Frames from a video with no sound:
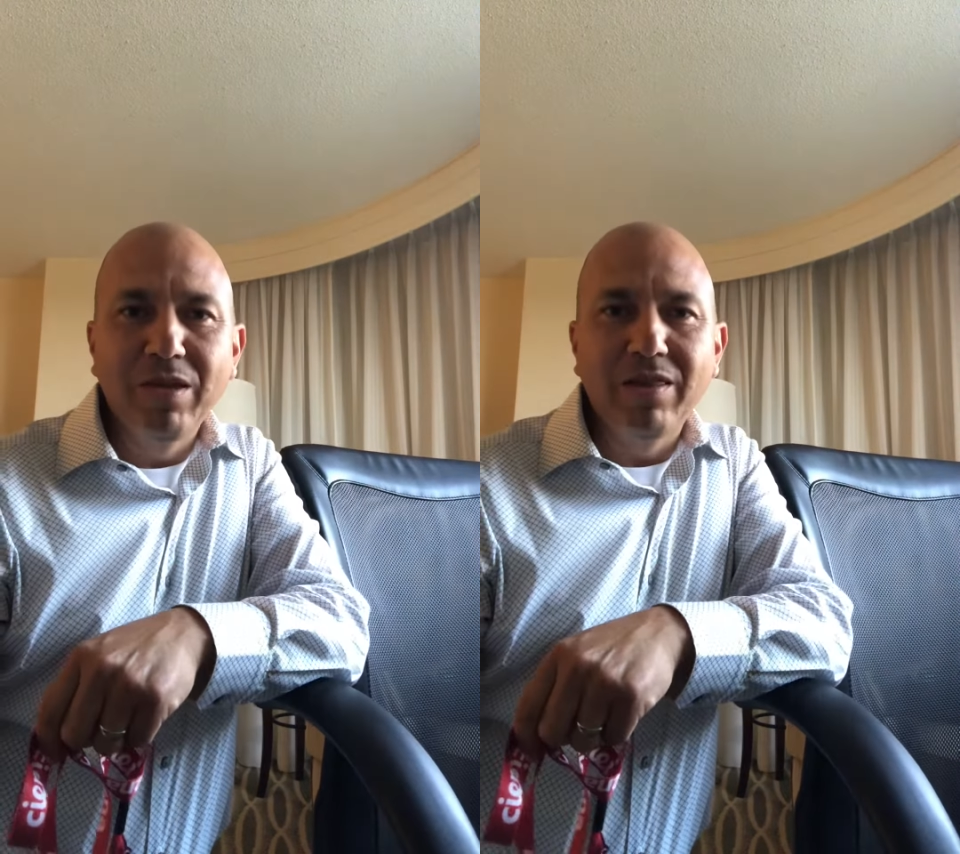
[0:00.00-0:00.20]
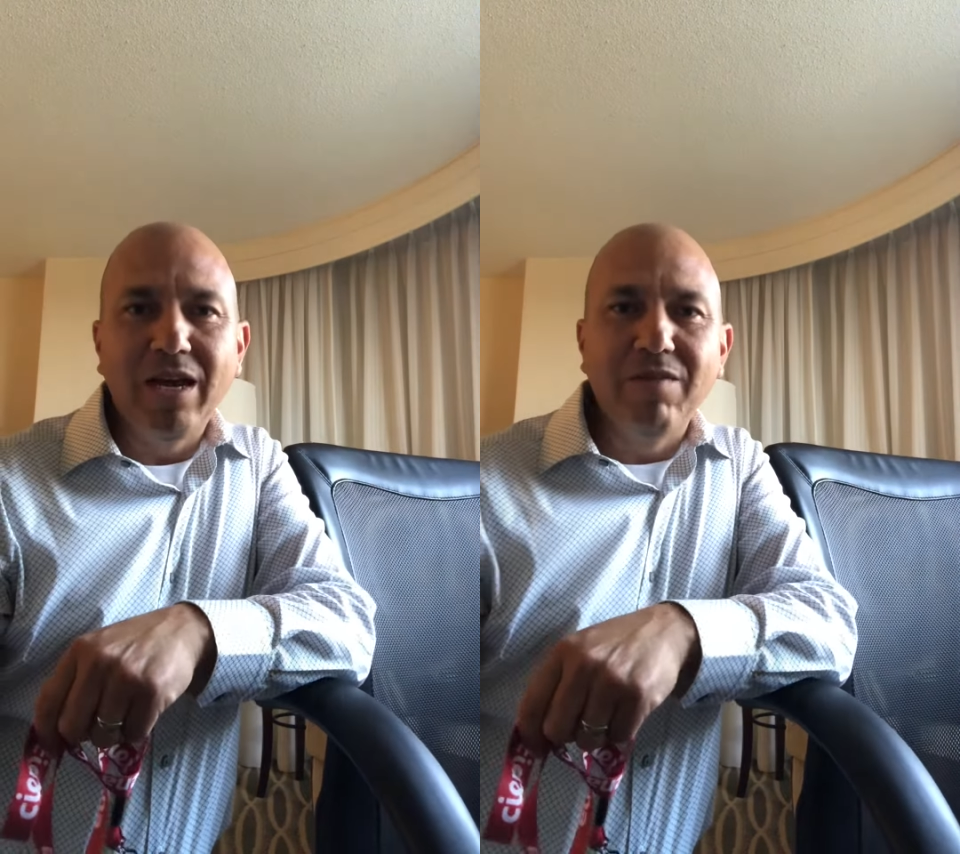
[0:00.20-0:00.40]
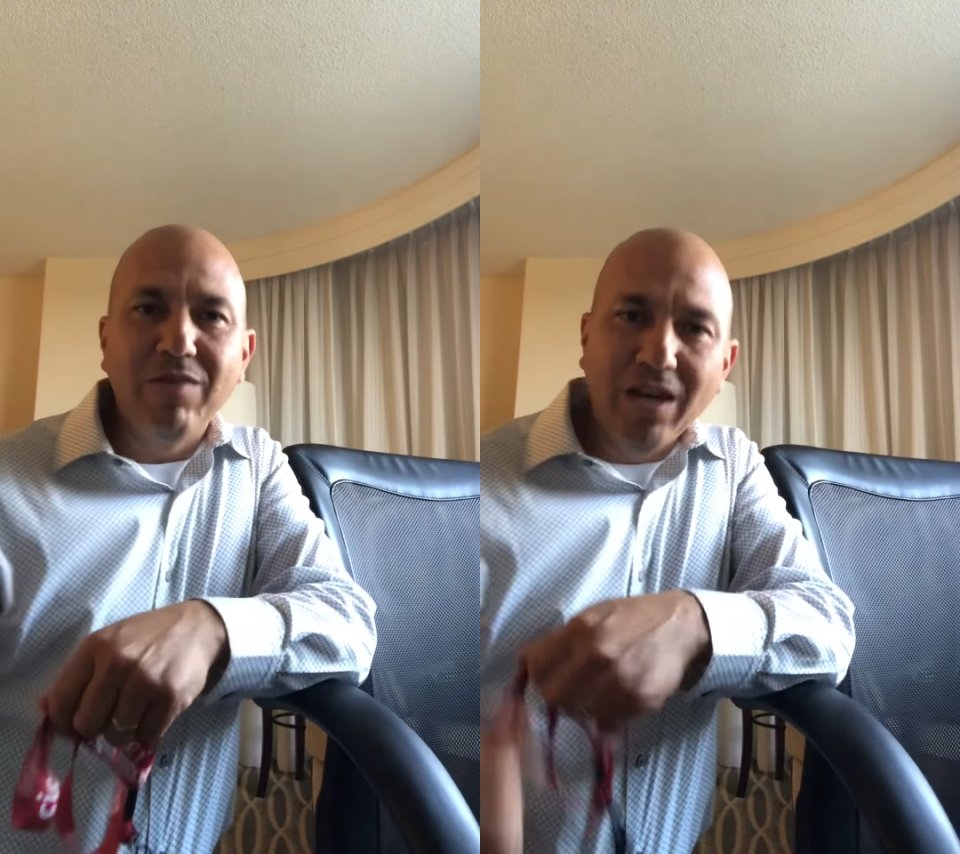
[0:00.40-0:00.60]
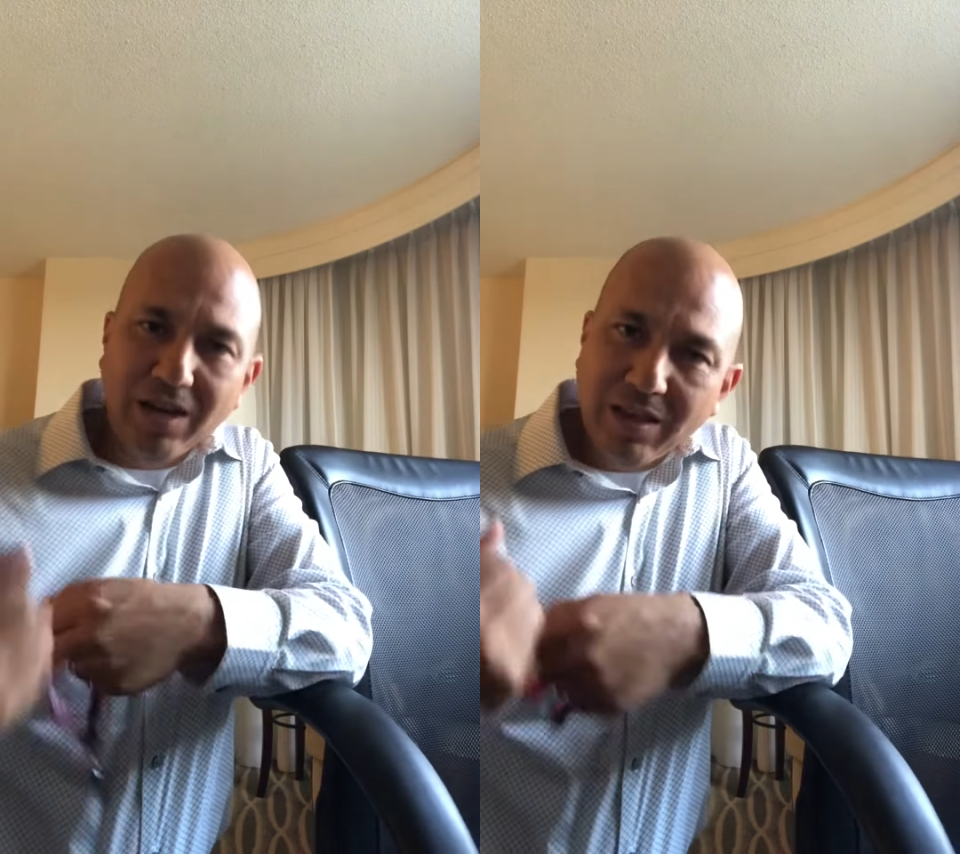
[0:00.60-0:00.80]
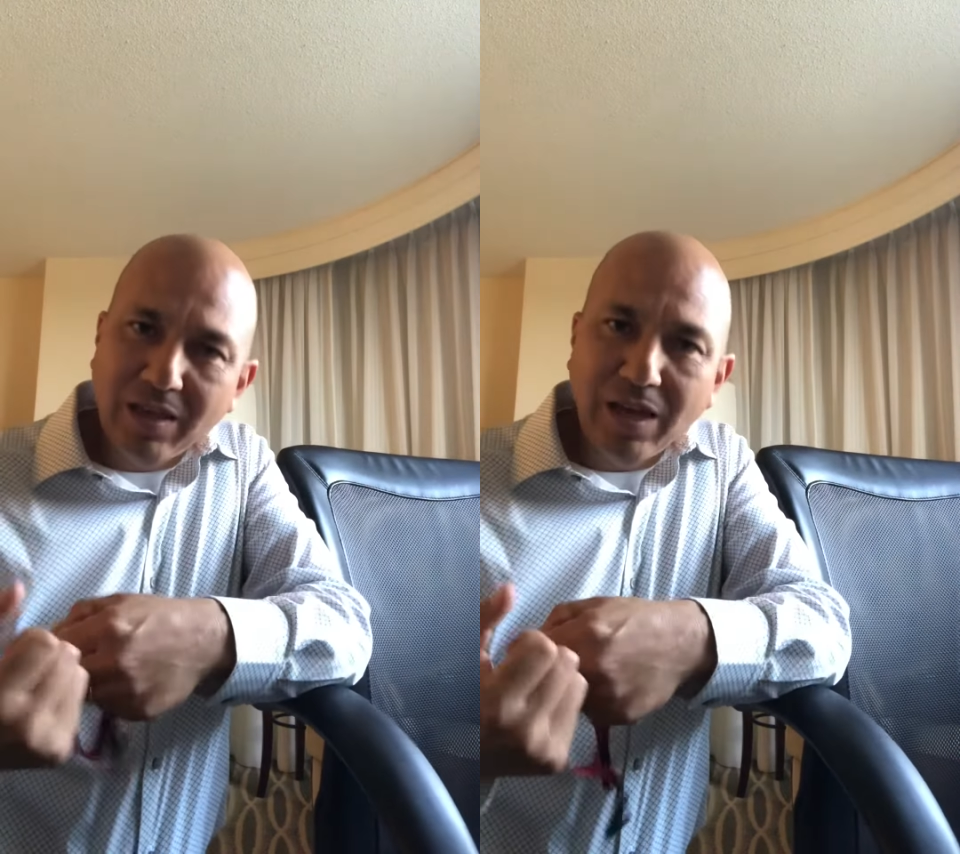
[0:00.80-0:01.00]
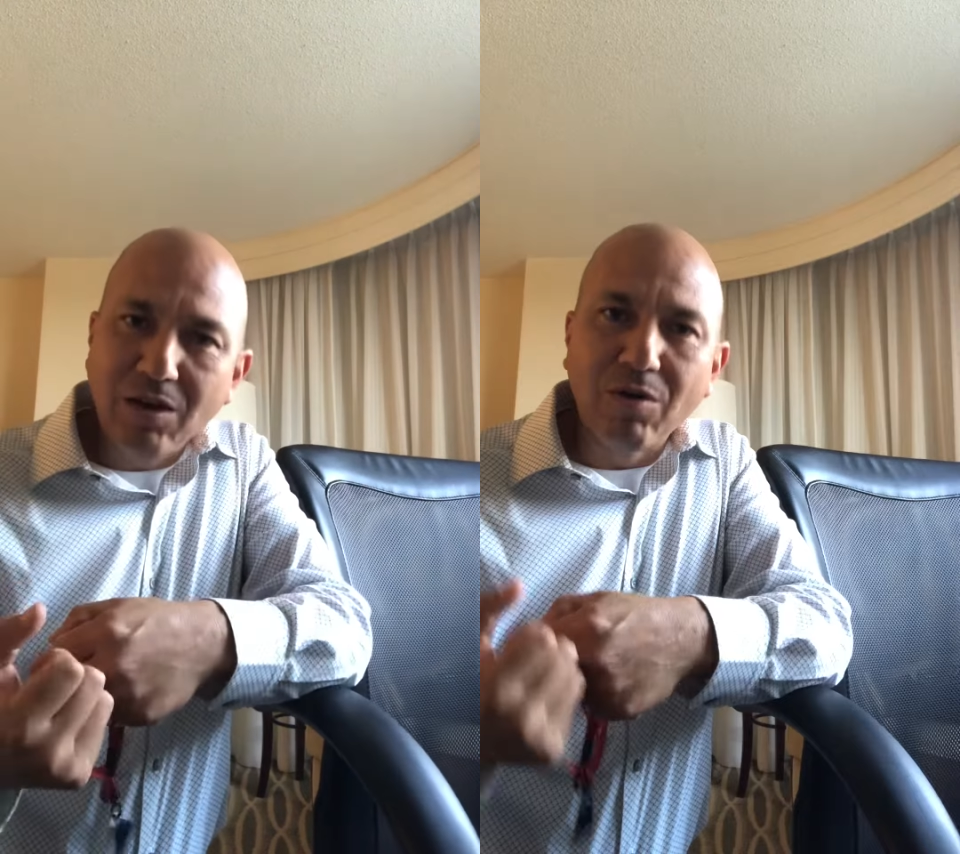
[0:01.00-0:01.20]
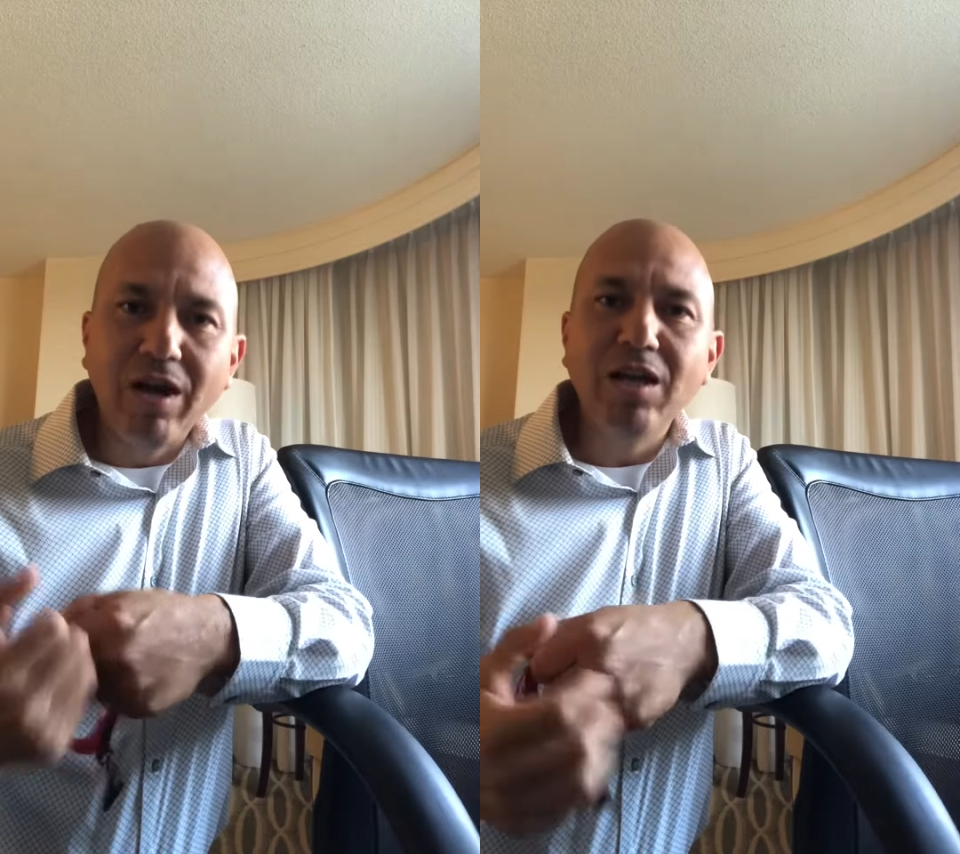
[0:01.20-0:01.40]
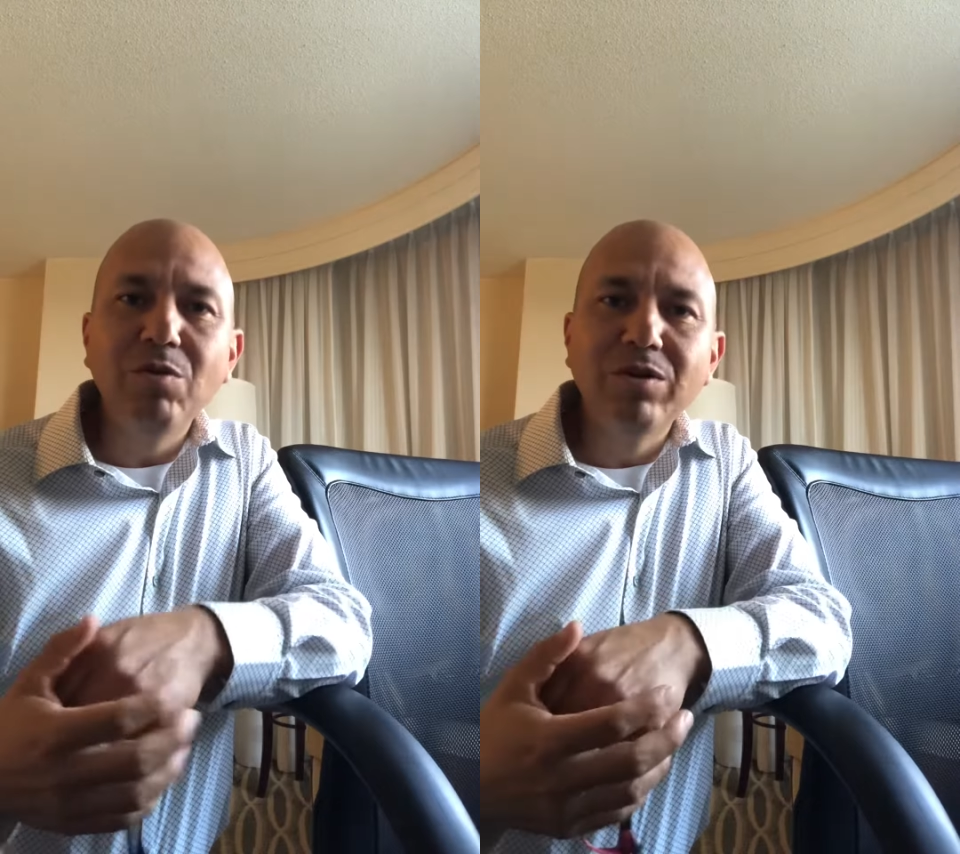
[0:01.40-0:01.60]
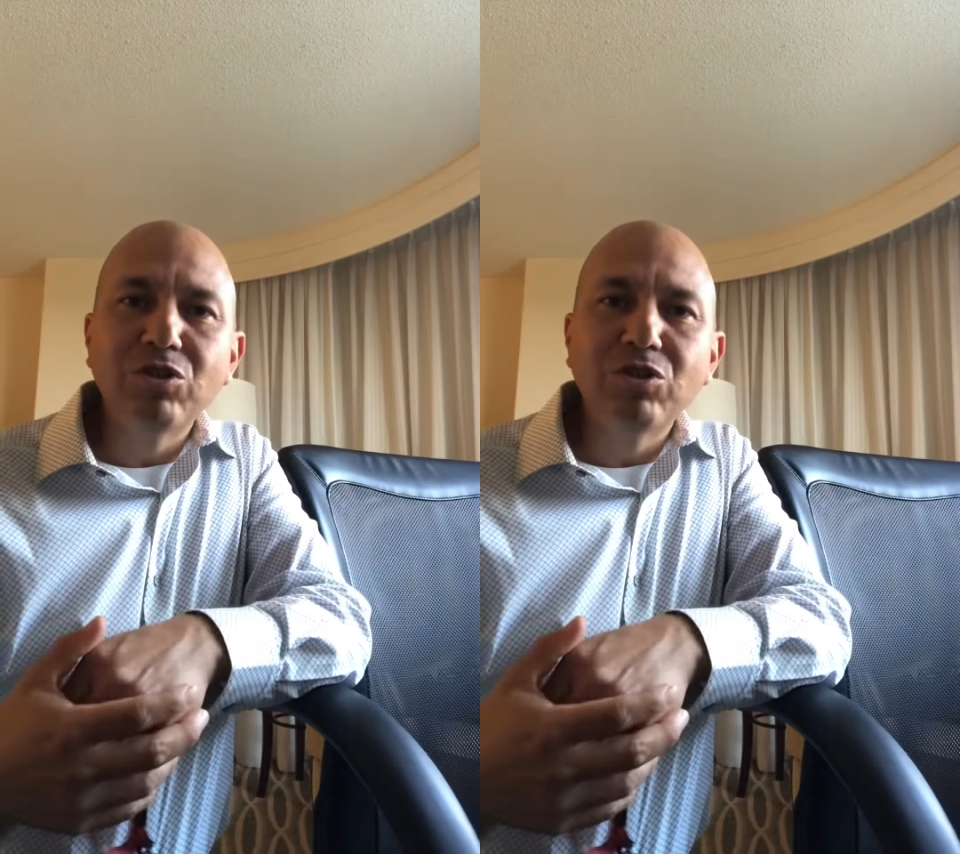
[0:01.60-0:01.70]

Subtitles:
that if anything or anyone